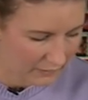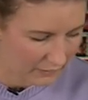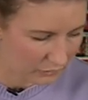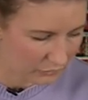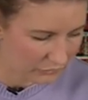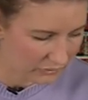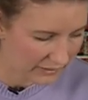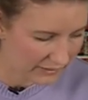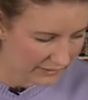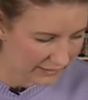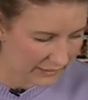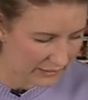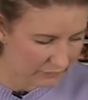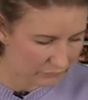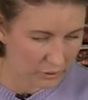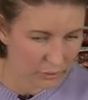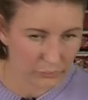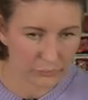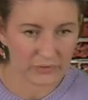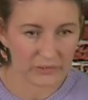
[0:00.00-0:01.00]
It looks like our
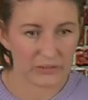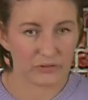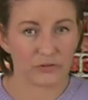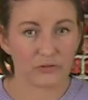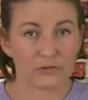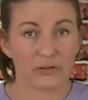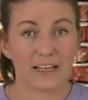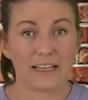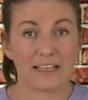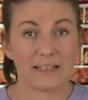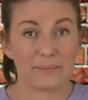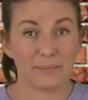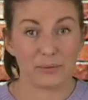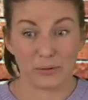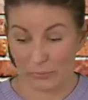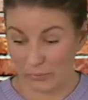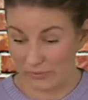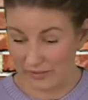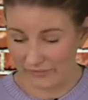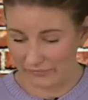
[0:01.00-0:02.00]
rose is drying
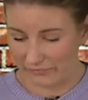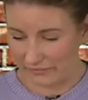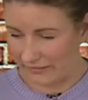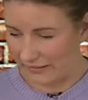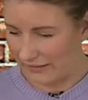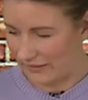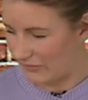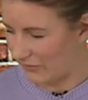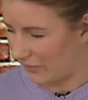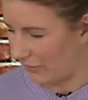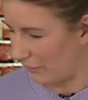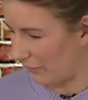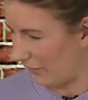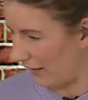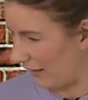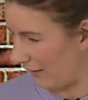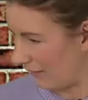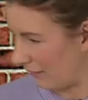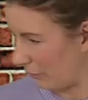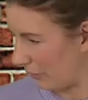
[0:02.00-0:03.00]
beautifully, so
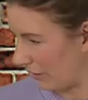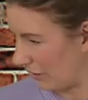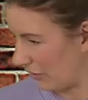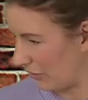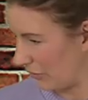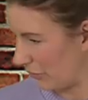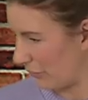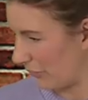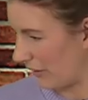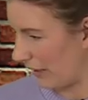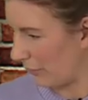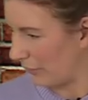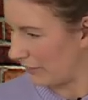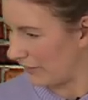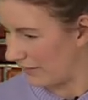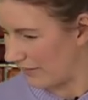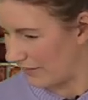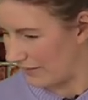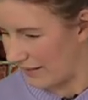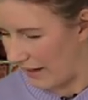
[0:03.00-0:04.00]
that we can do that one in a